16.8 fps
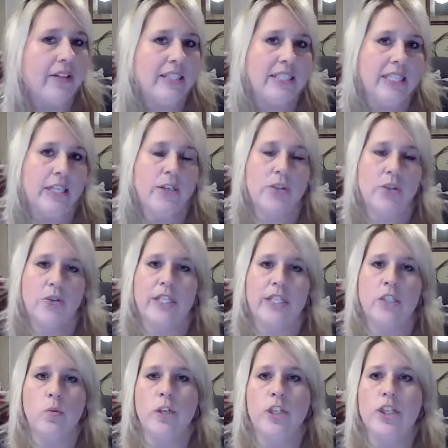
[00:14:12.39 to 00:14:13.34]
this industry
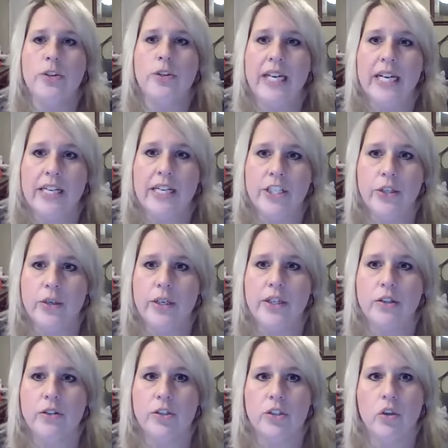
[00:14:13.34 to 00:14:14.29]
is once you get into it,
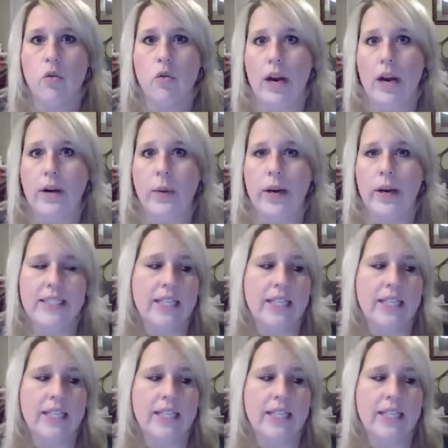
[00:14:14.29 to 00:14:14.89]
there's great ways,